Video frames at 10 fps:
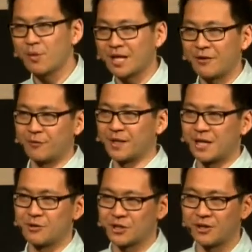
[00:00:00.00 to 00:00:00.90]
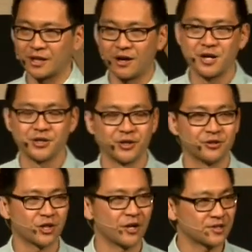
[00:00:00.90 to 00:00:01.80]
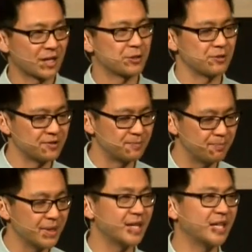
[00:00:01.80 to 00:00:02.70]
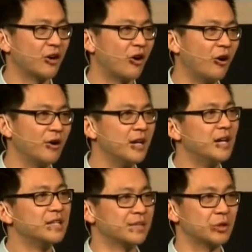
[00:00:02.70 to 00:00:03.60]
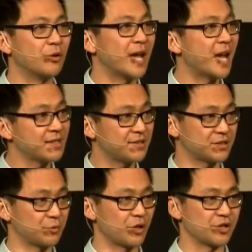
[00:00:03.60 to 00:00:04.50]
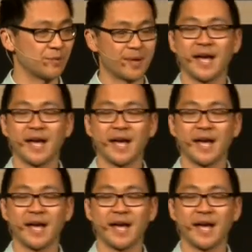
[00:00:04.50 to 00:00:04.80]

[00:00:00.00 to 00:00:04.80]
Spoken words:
might come from a culture like I do. Chinese culture is big on something called ancestor worship,